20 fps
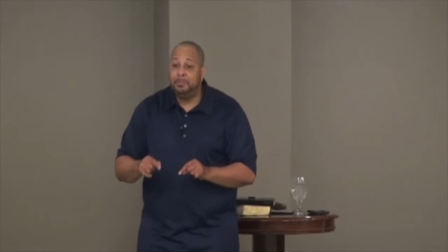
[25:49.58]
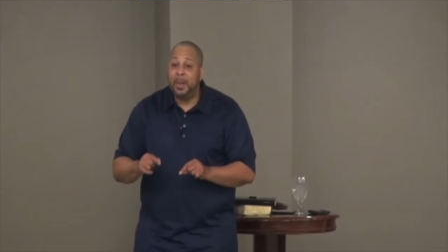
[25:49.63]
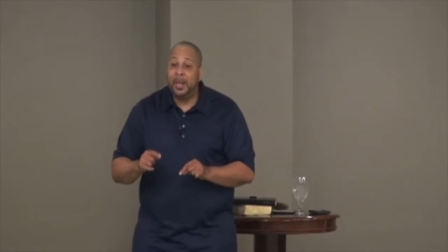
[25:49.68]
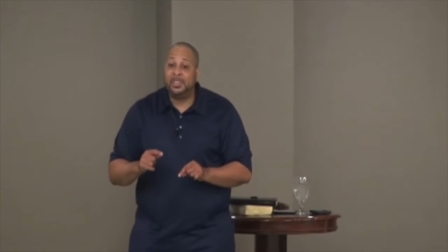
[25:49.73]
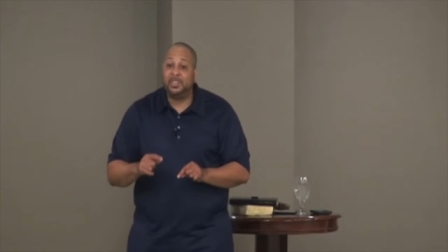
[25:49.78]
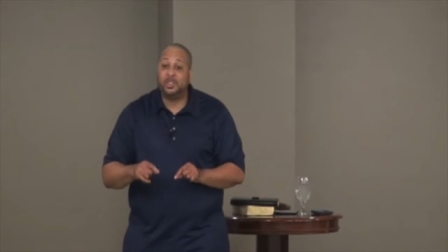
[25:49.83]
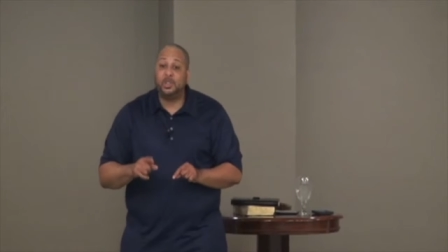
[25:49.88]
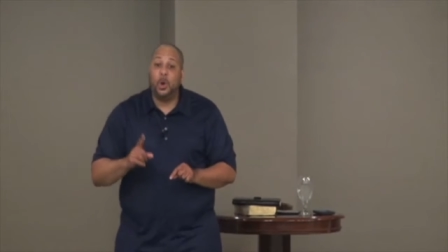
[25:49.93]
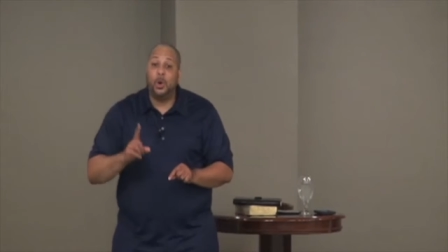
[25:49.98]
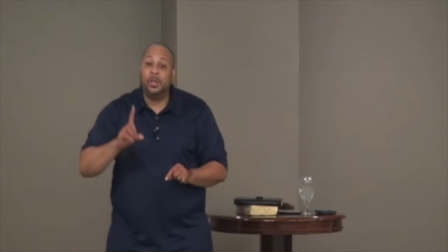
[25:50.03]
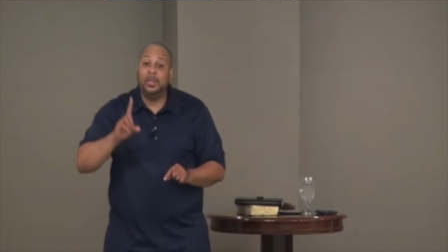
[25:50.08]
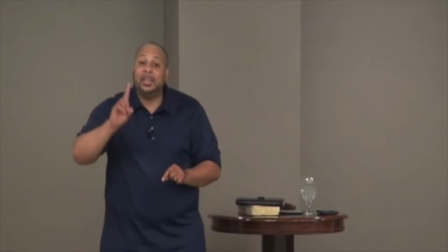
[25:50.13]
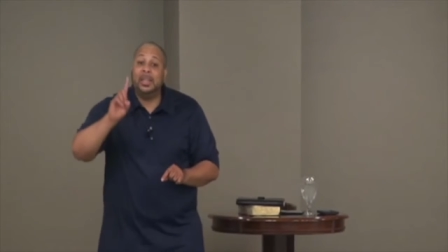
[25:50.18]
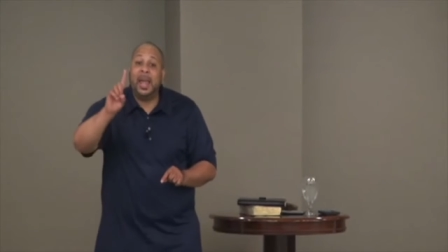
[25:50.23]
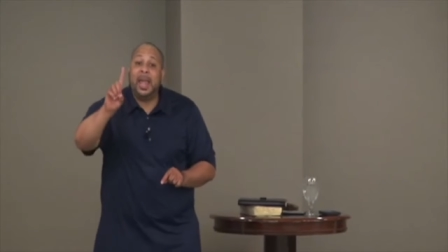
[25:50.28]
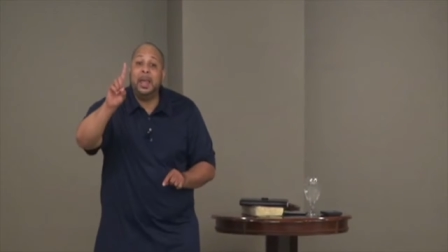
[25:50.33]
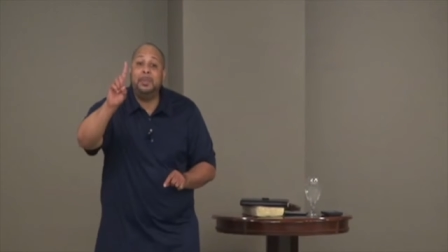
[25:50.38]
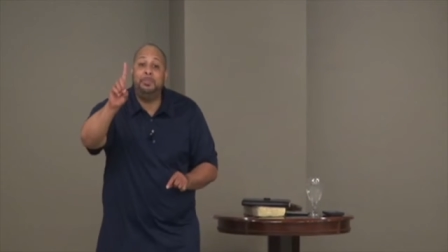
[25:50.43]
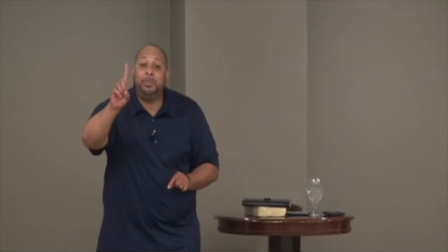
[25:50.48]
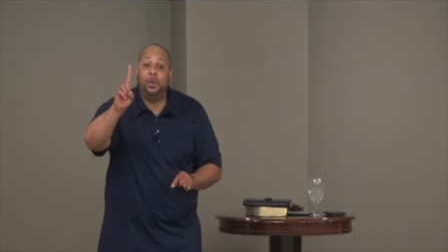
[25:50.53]
based on
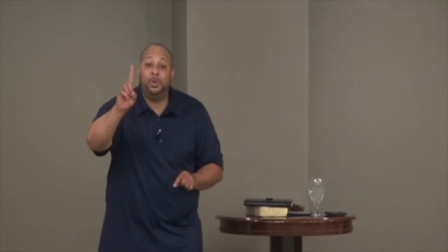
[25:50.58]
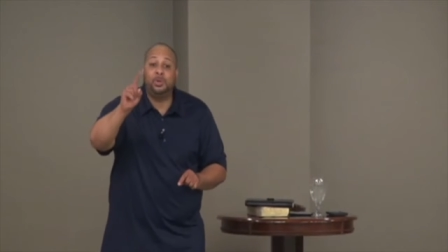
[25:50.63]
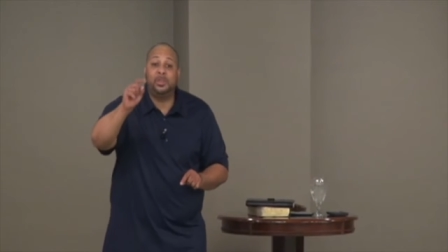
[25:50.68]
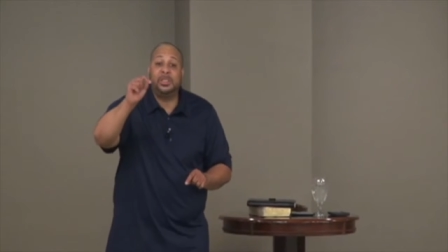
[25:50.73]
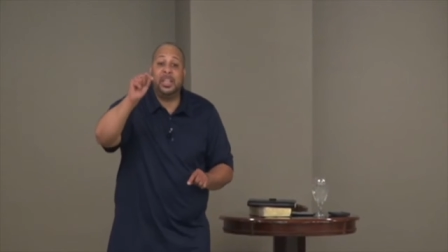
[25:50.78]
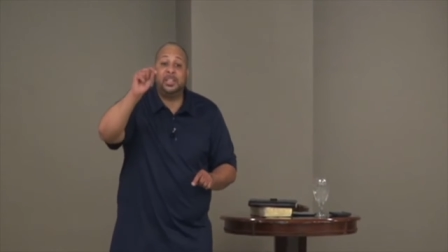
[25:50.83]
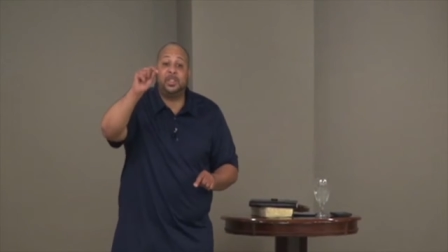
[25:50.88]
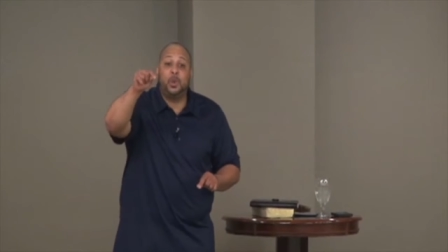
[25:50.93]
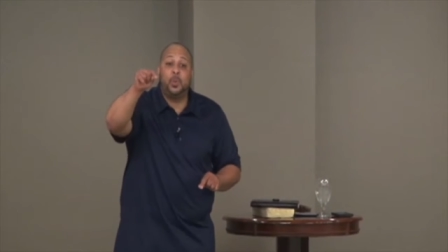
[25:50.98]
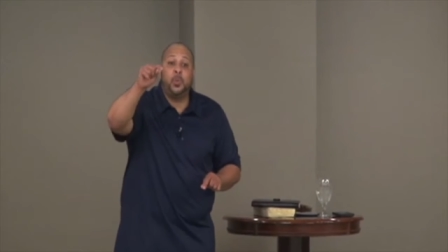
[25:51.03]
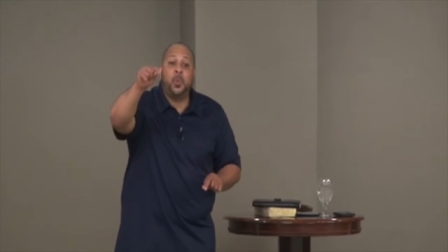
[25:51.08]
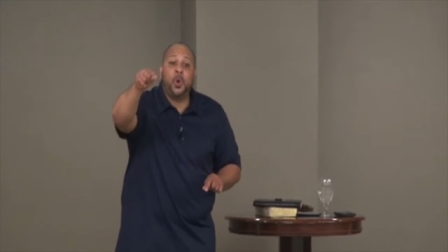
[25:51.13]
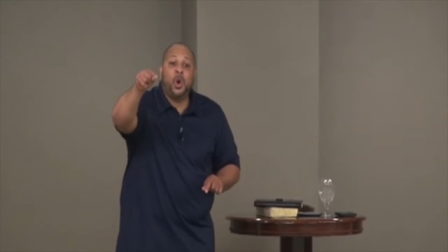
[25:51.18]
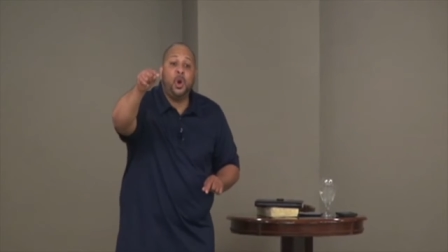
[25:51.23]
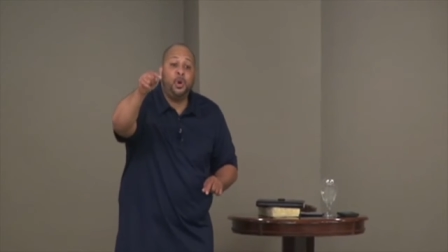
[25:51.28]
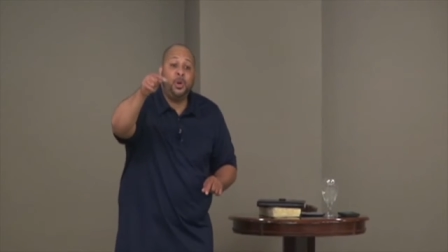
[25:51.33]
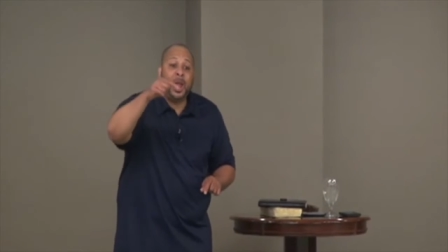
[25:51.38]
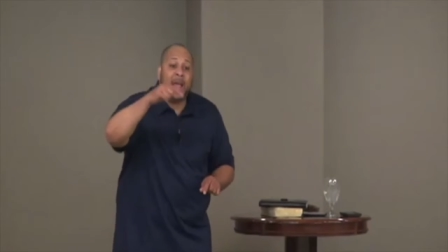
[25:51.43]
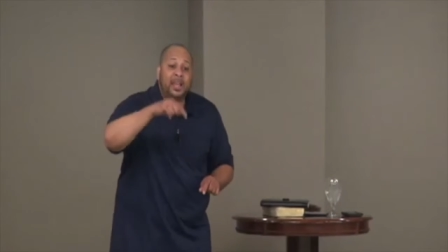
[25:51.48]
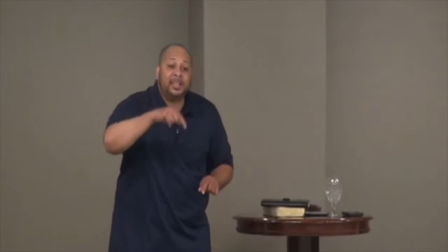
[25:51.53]
labels that the
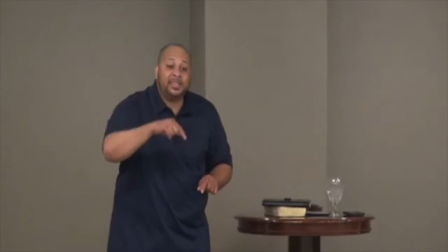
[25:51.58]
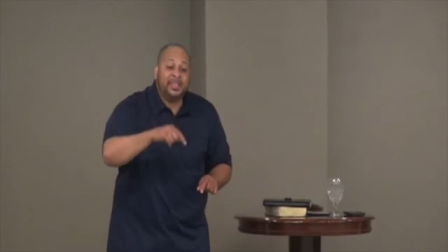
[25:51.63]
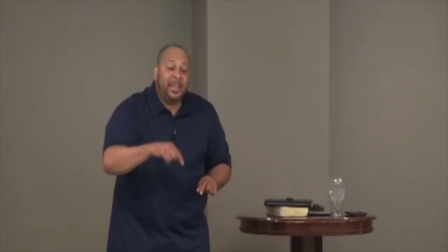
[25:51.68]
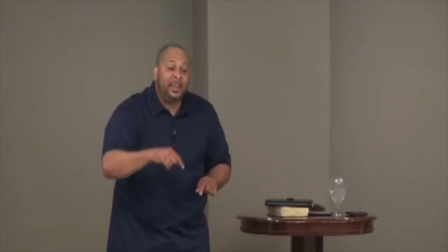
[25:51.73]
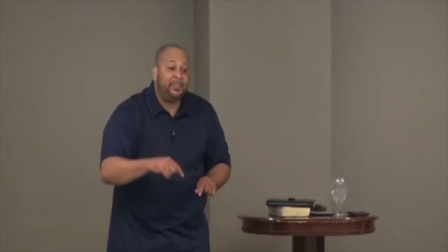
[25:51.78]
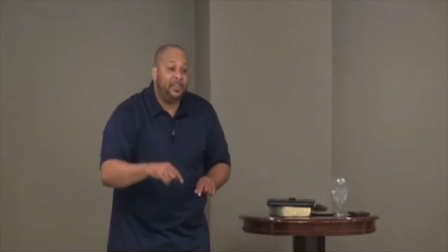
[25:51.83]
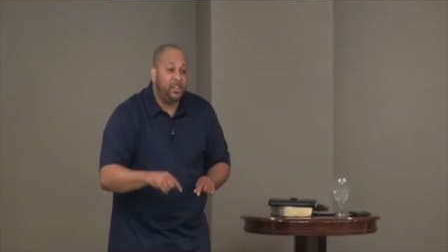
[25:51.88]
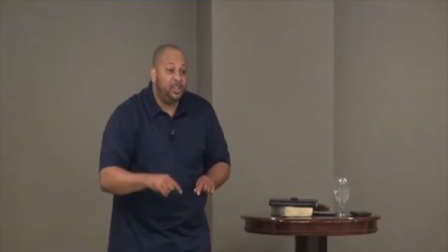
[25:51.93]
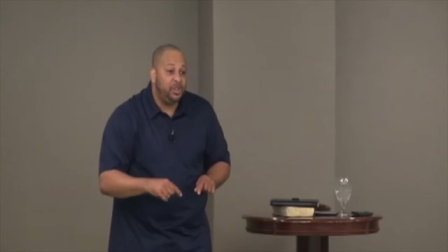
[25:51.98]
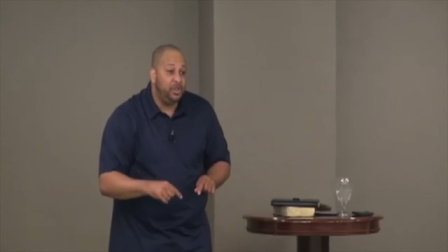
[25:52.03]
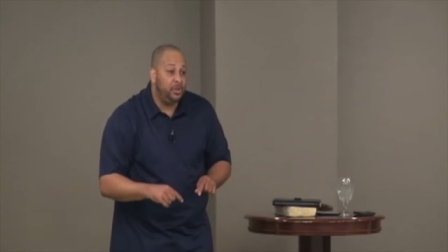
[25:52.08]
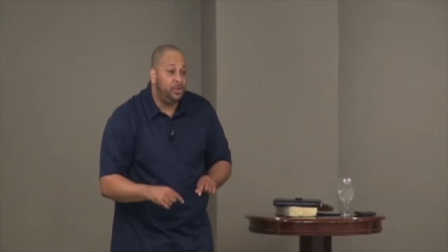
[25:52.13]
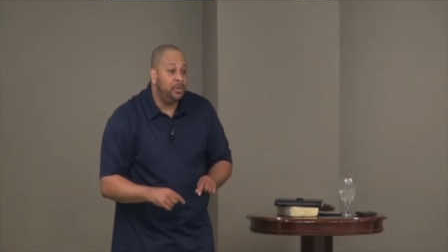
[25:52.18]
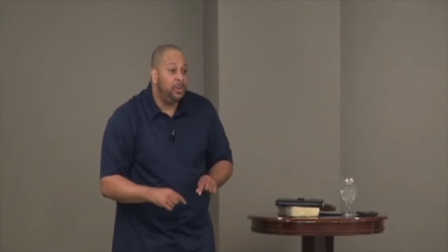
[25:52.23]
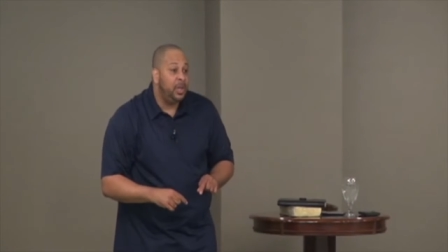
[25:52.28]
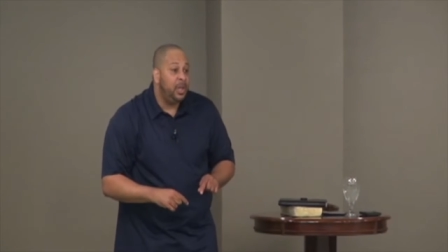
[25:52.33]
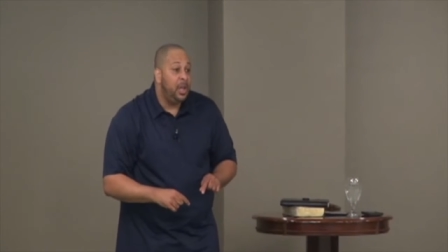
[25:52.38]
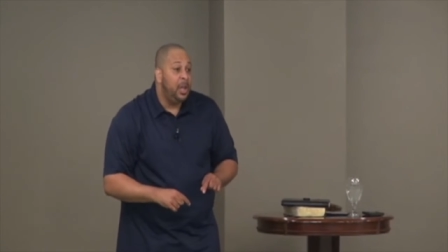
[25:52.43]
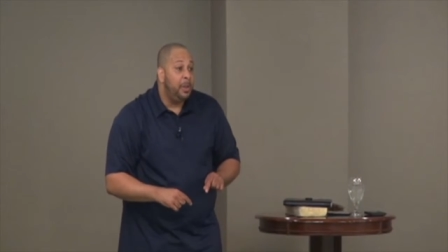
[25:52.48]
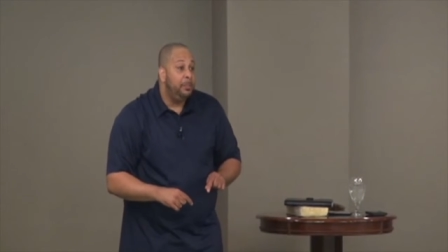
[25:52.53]
world has given you.
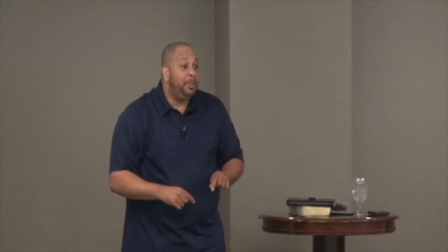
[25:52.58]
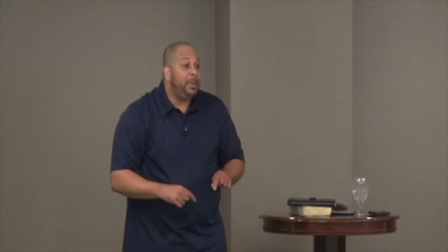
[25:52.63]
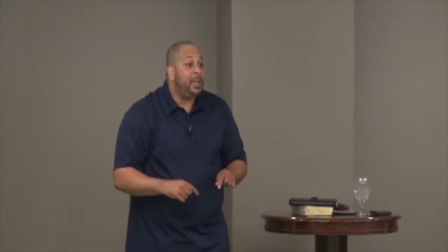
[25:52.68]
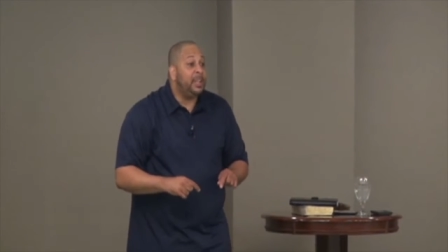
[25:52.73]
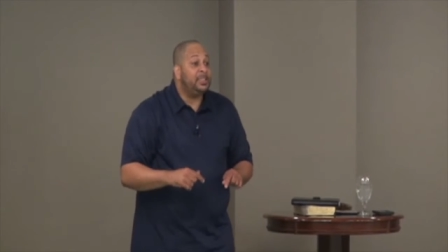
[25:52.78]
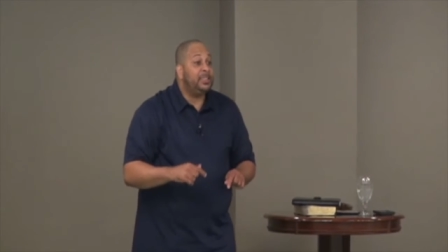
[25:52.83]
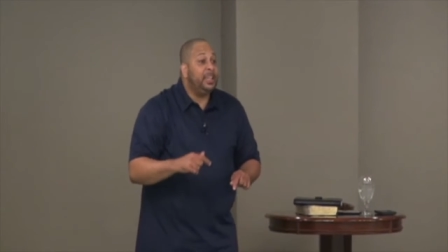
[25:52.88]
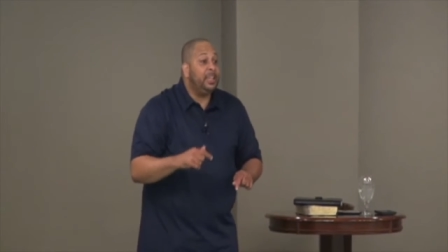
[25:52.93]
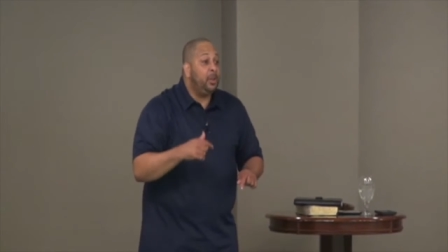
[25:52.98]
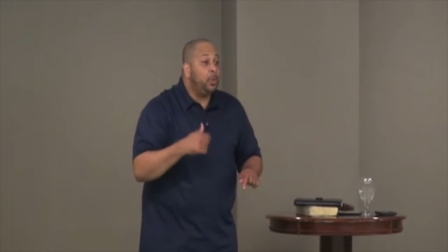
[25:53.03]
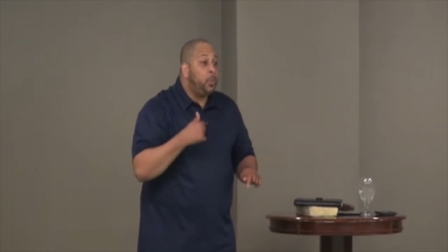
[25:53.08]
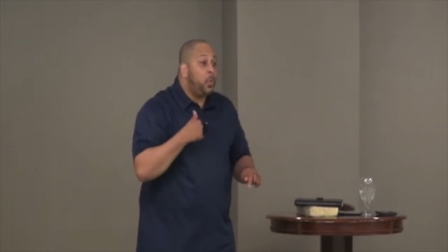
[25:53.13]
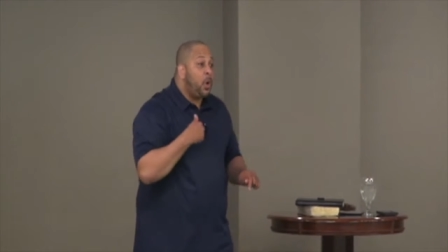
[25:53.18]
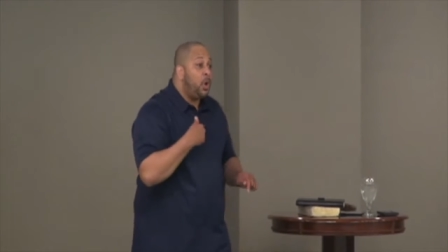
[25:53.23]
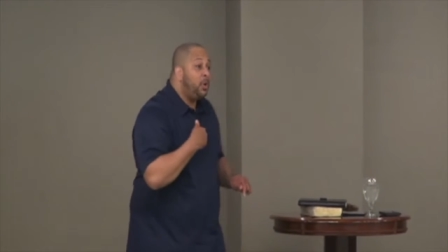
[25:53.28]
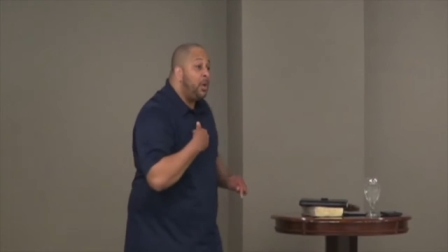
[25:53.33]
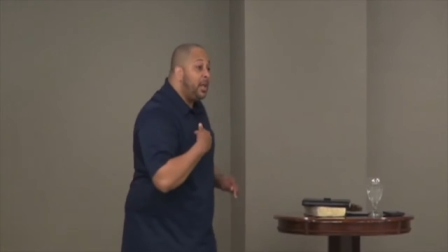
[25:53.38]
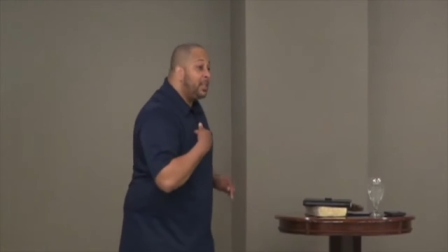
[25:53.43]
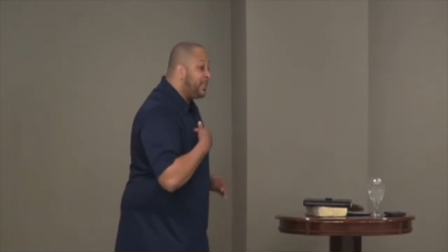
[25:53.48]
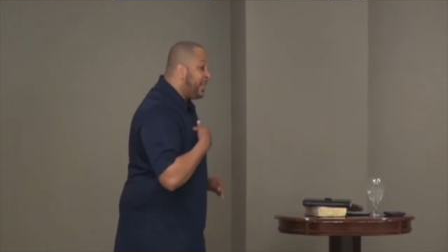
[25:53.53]
Because, see, the
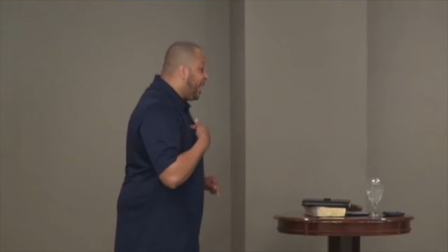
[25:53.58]
world has